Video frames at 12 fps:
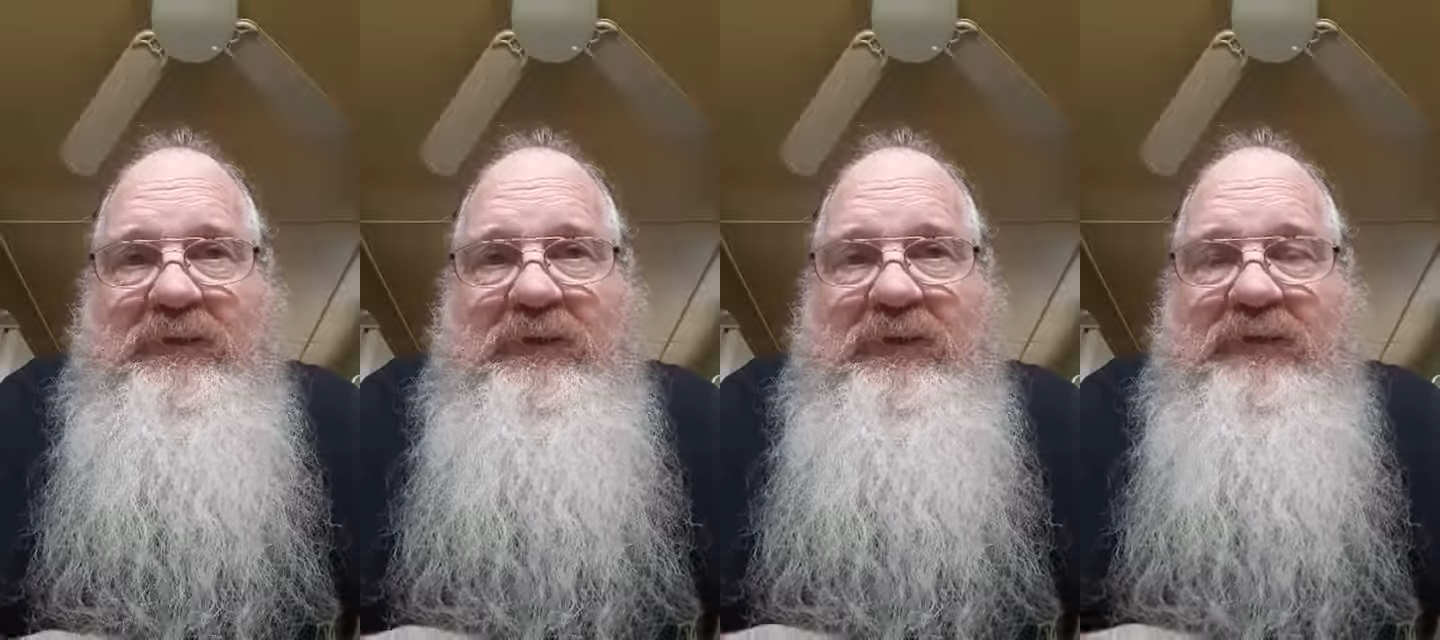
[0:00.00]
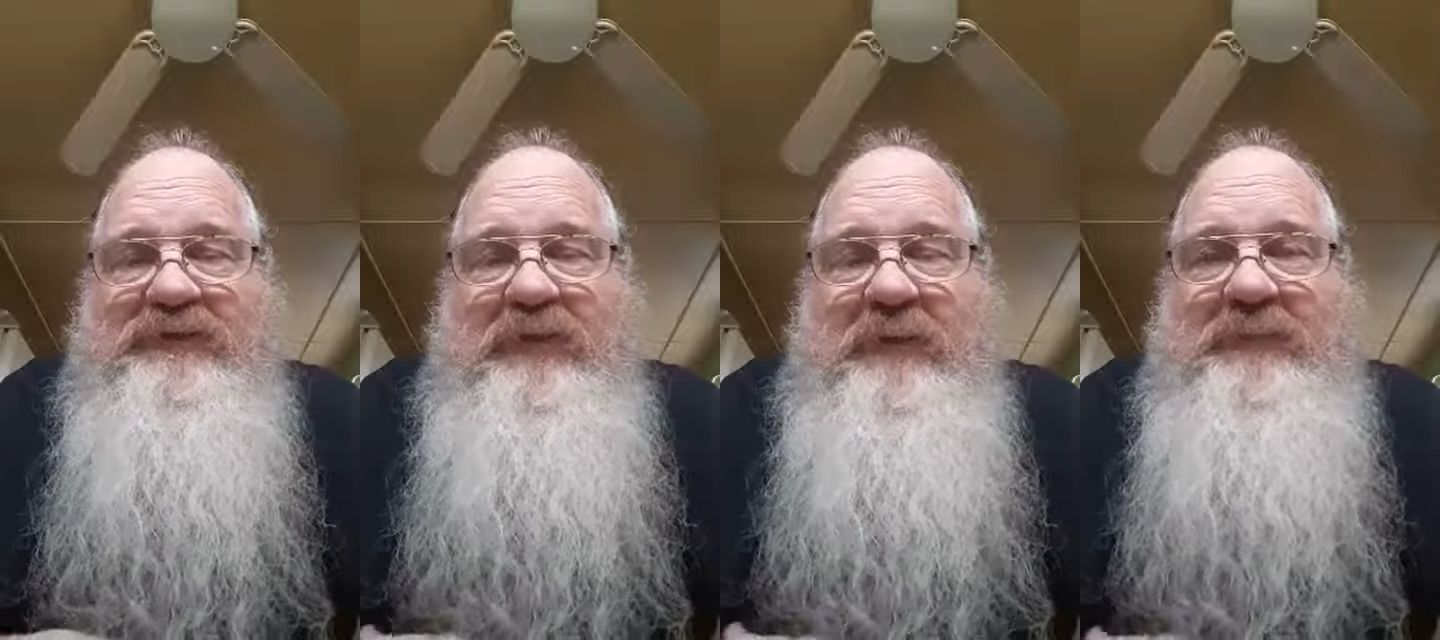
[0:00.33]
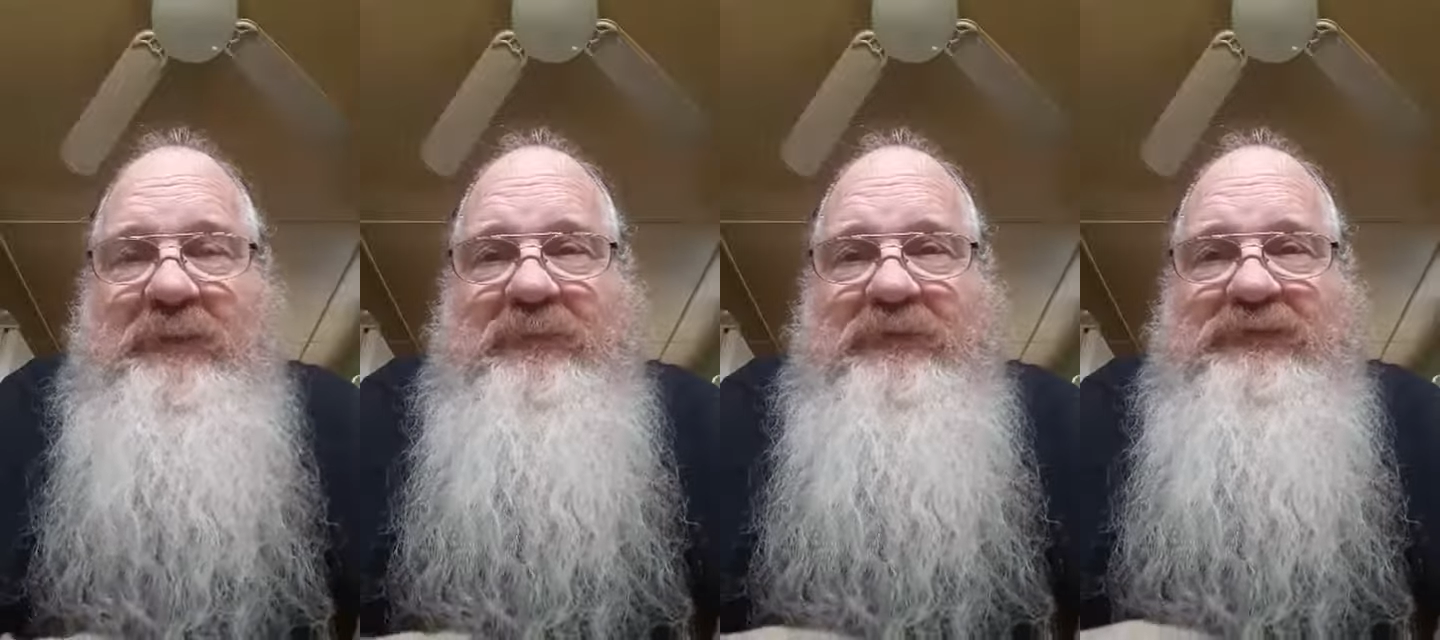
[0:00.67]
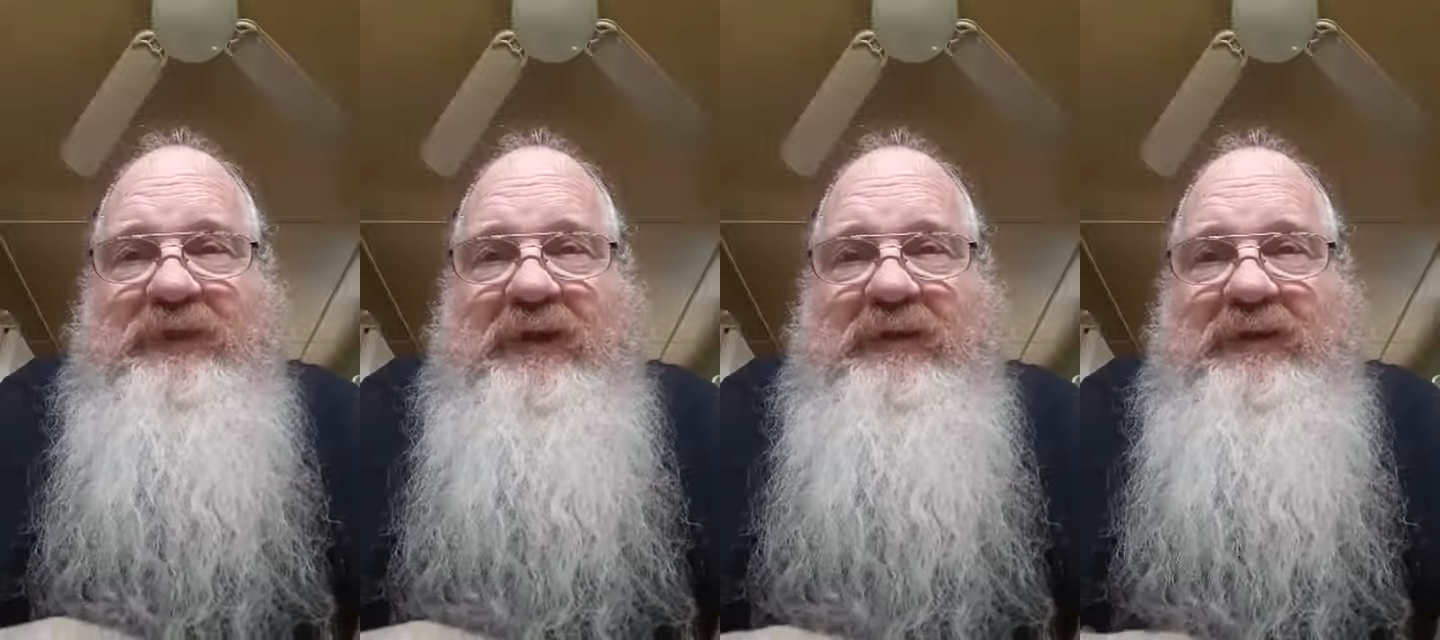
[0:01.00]
You know, some people
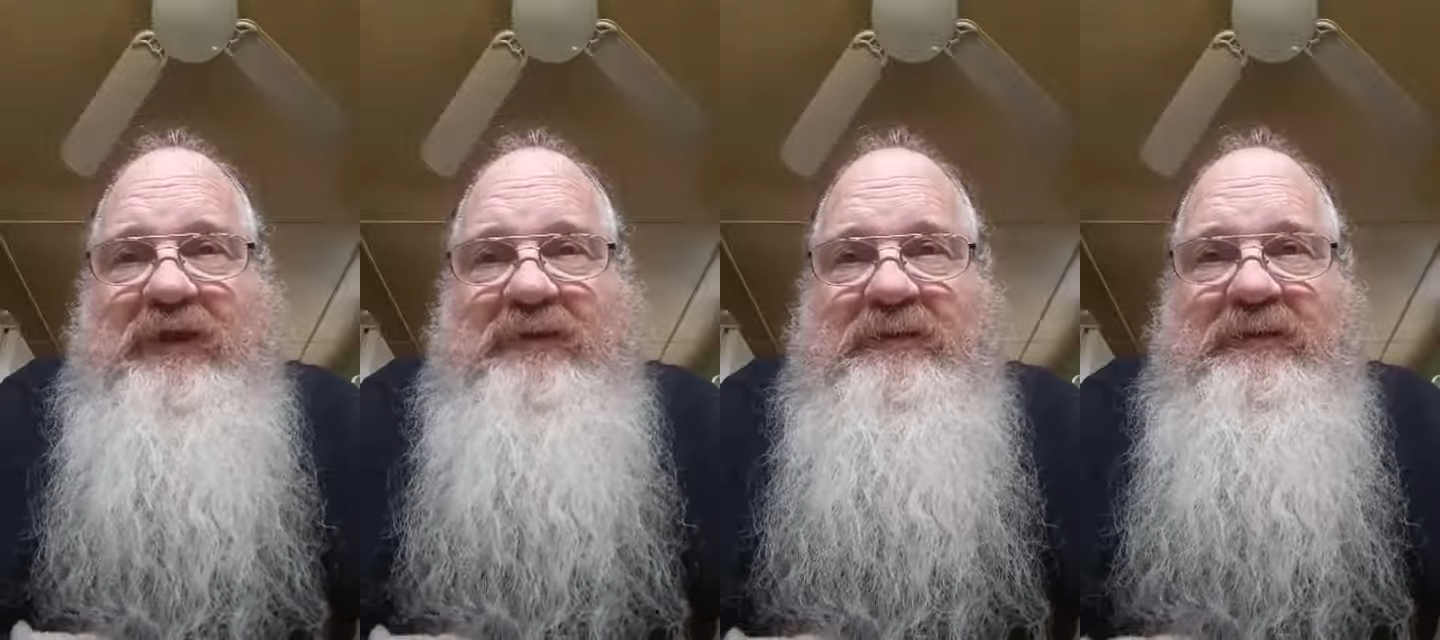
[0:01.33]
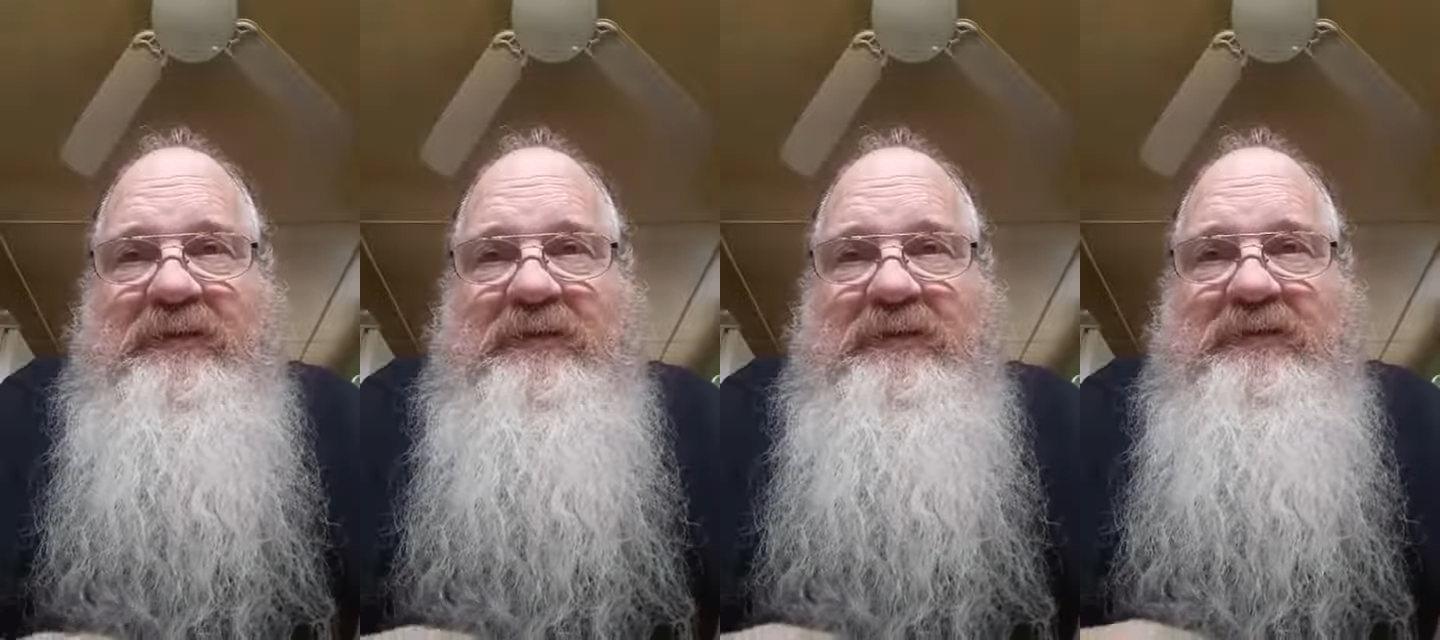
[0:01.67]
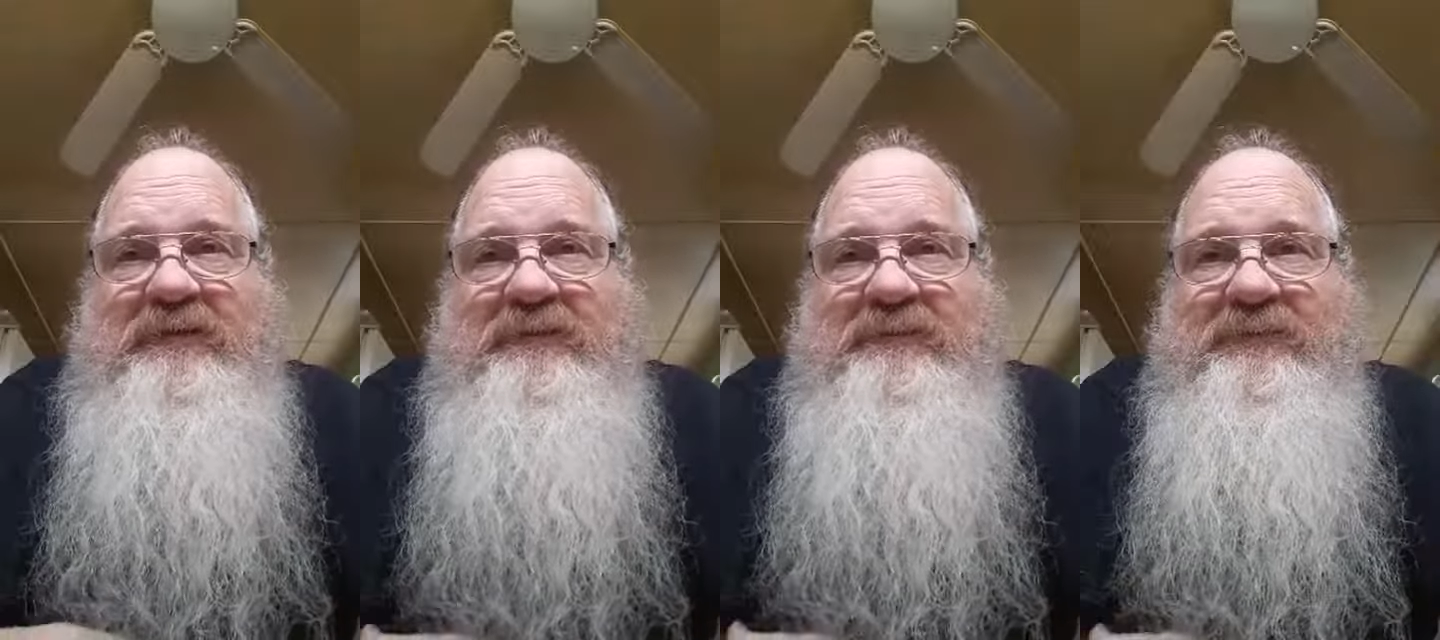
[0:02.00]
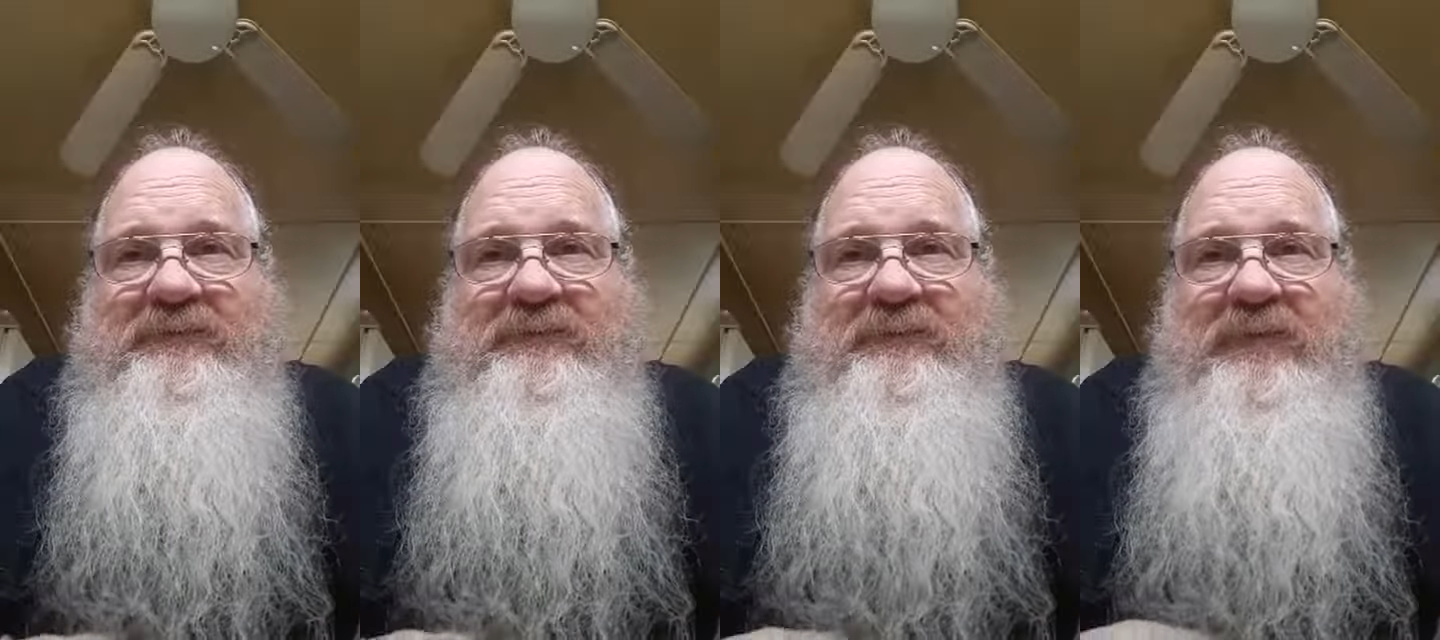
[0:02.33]
say that. Uh,
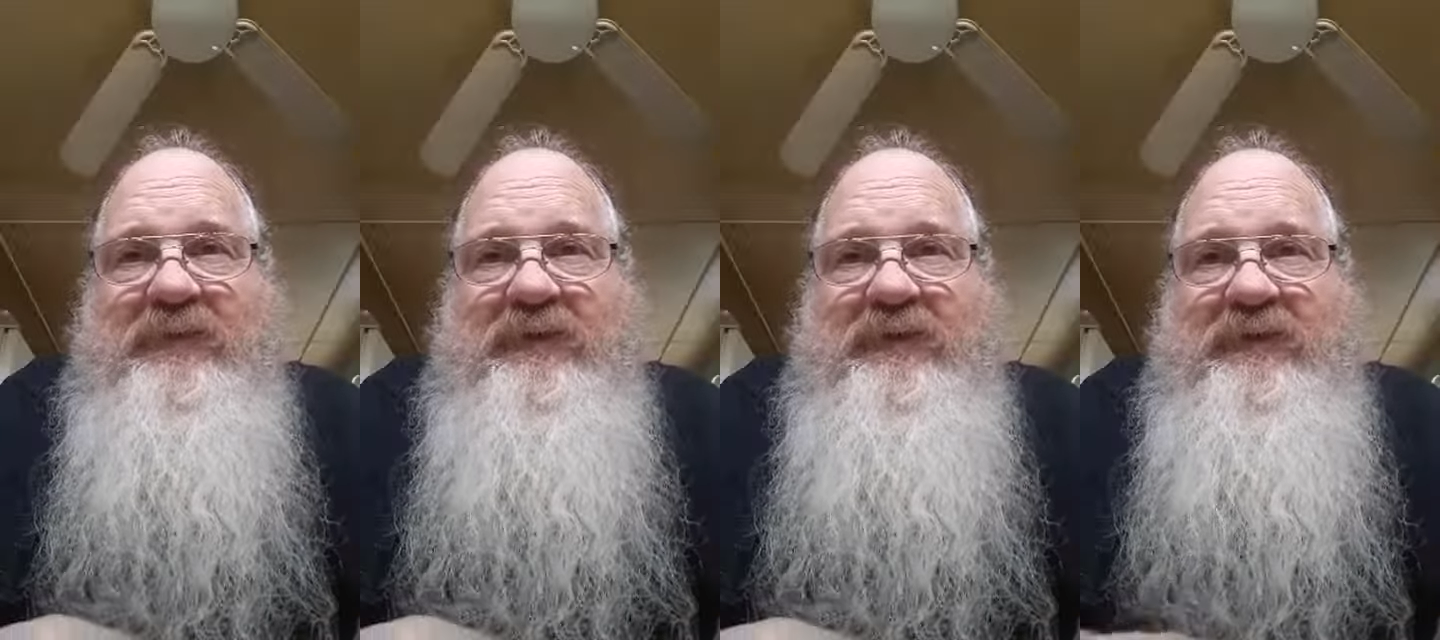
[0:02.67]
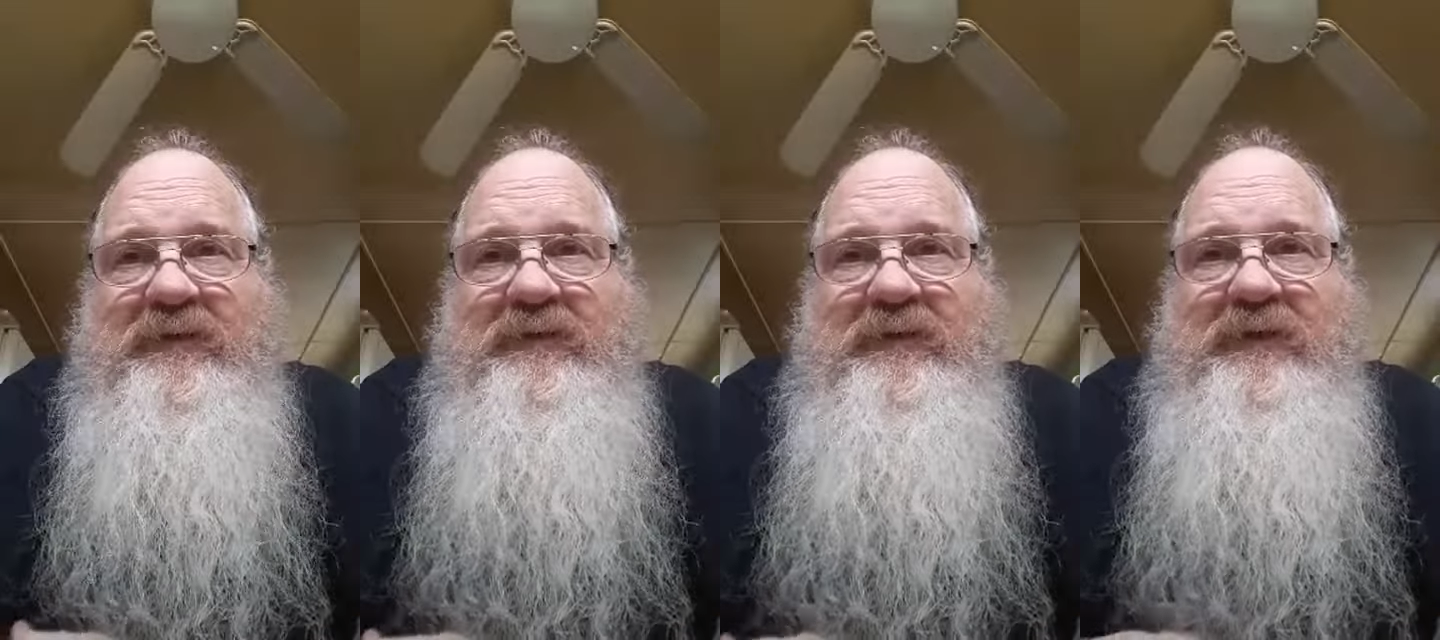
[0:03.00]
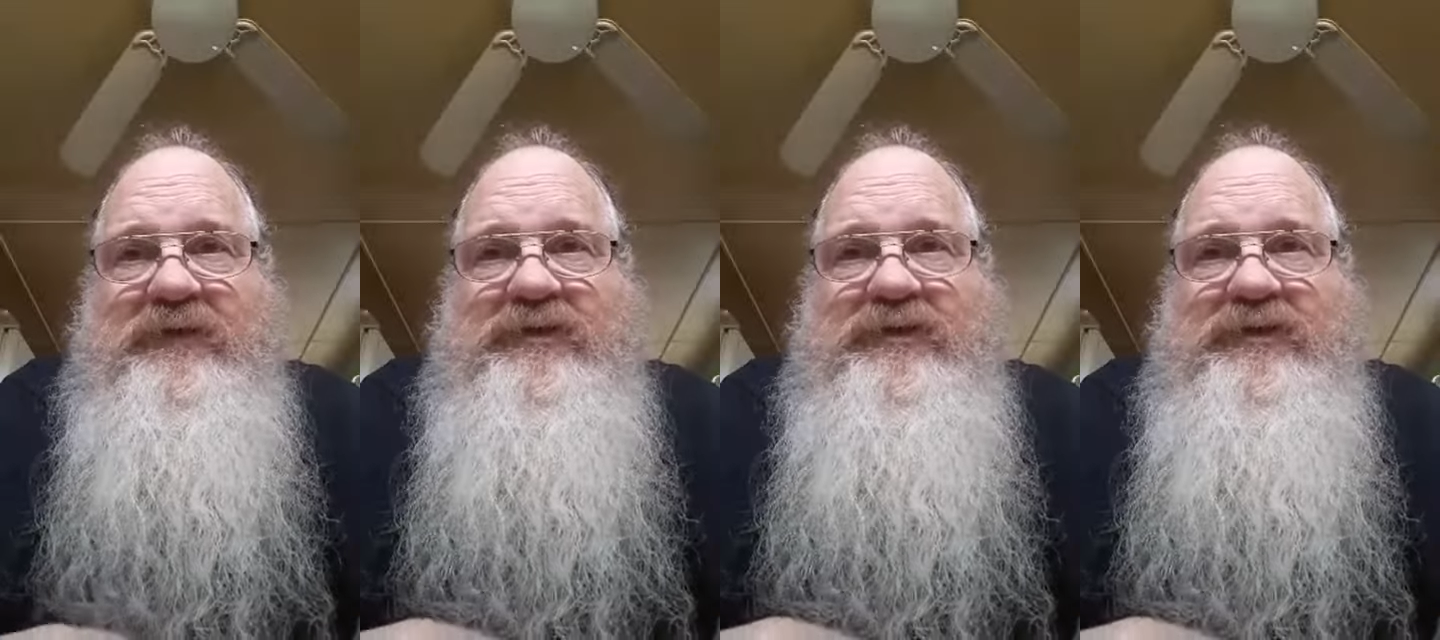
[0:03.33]
that the